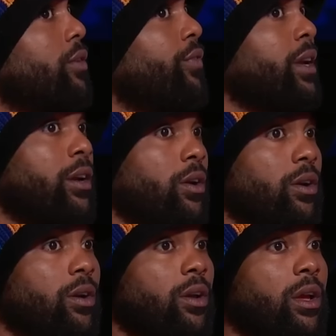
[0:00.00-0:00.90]
a
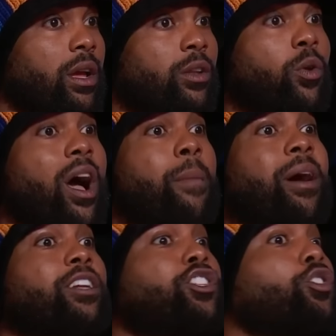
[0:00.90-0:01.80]
finger. I said. Do, am
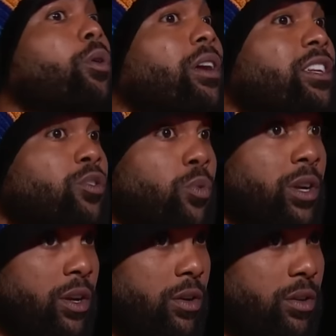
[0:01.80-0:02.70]
I sure it's real?